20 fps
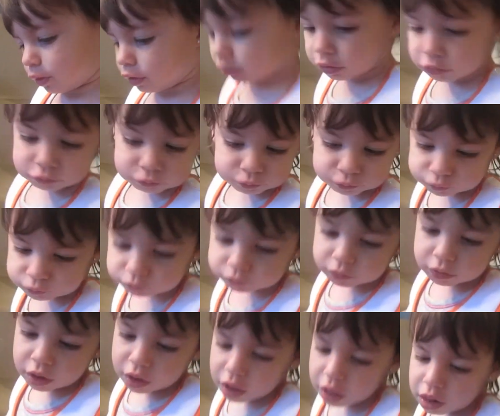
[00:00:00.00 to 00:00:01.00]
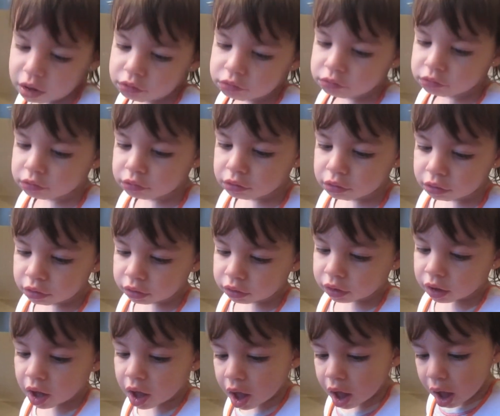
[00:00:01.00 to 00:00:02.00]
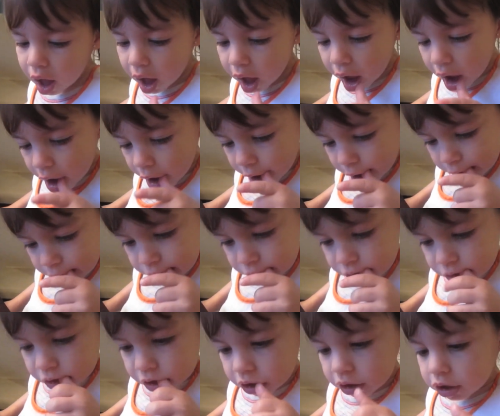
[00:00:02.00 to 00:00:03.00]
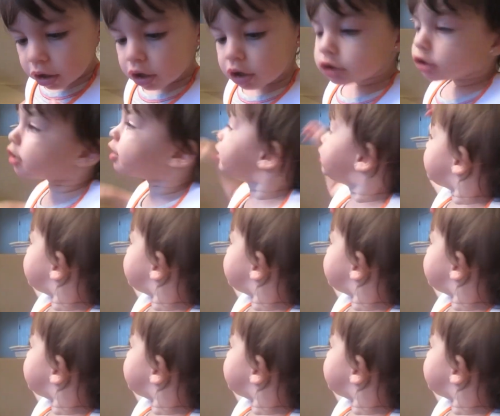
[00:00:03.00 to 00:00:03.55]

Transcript: Daddy's gonna let Pop Pop take you to the Strasburg